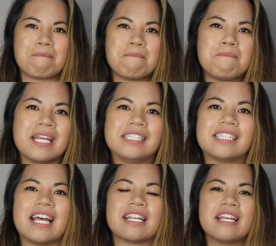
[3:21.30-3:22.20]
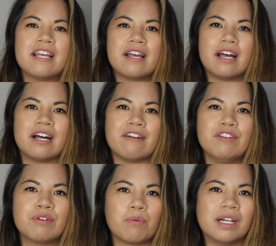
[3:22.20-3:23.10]
makes that
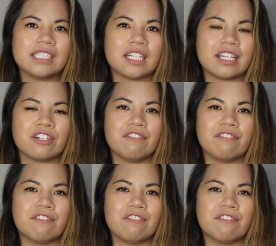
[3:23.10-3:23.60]
viewer want to click your